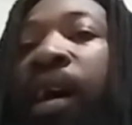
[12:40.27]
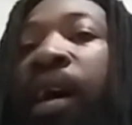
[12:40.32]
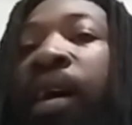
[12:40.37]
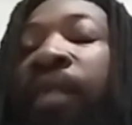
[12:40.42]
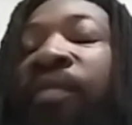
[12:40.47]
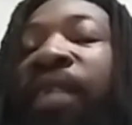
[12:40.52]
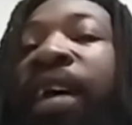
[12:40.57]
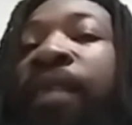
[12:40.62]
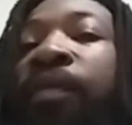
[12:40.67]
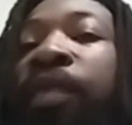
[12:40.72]

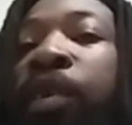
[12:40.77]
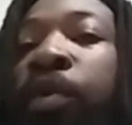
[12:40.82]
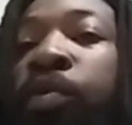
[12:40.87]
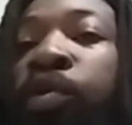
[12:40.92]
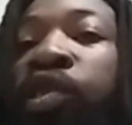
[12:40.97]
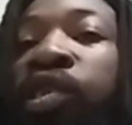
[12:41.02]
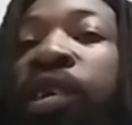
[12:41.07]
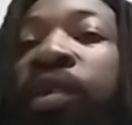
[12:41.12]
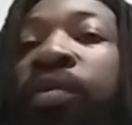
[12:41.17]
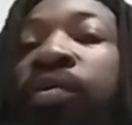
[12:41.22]
of
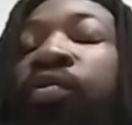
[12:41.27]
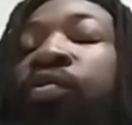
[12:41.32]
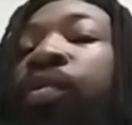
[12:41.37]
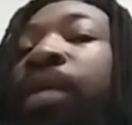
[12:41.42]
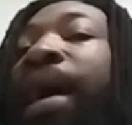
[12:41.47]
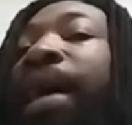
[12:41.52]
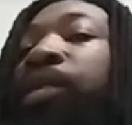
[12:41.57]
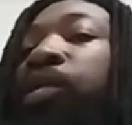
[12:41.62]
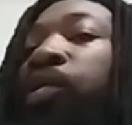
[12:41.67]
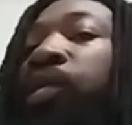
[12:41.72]
evolution through
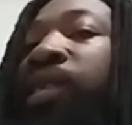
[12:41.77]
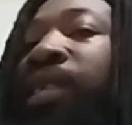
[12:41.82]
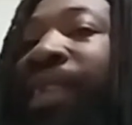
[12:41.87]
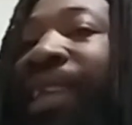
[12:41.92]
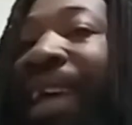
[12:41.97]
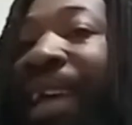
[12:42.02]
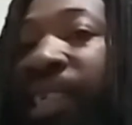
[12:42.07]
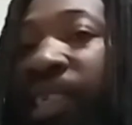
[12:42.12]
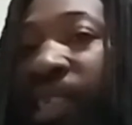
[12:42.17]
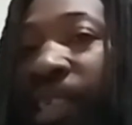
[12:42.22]
natural
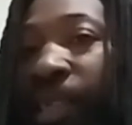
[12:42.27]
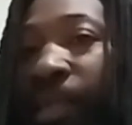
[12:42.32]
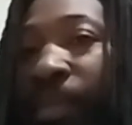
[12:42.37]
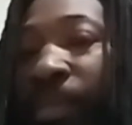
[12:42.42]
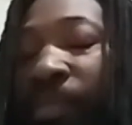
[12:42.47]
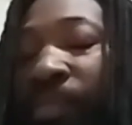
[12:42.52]
selection.